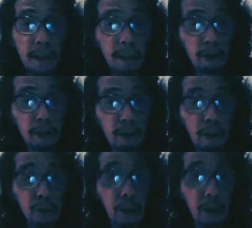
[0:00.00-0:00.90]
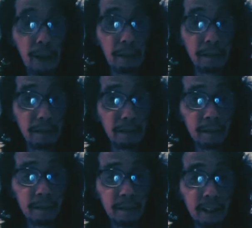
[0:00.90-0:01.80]
sa internet connection namin.
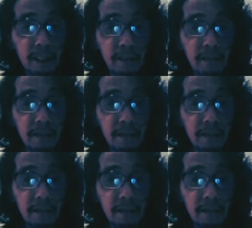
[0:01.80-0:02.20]
Okay?